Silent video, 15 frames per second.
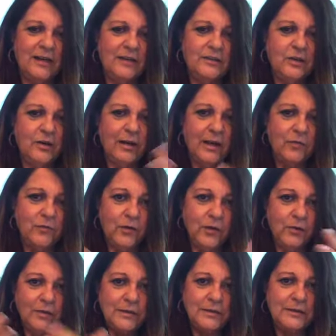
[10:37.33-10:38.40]
So if
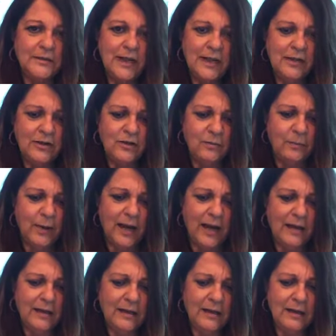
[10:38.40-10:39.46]
you stay in your
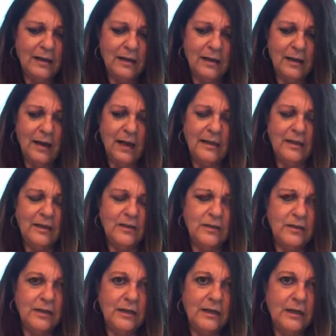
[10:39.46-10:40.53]
body, I think
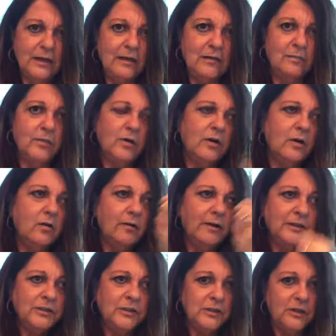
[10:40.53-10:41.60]
you're going to heal more. Go
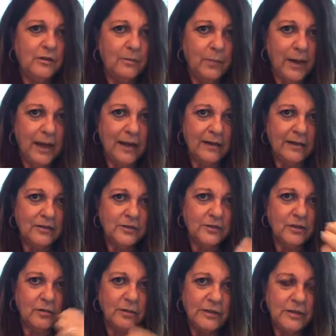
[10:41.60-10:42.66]
into your body. Just
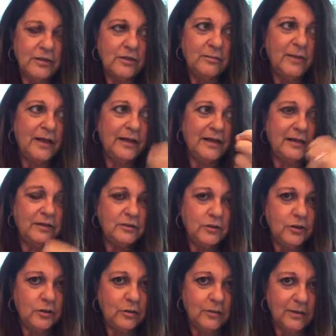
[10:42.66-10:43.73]
go into your body
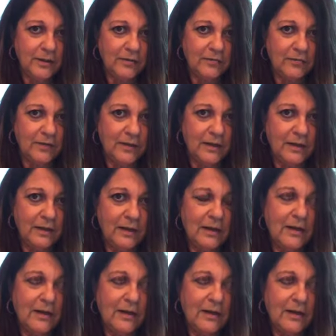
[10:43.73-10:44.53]
intuitively.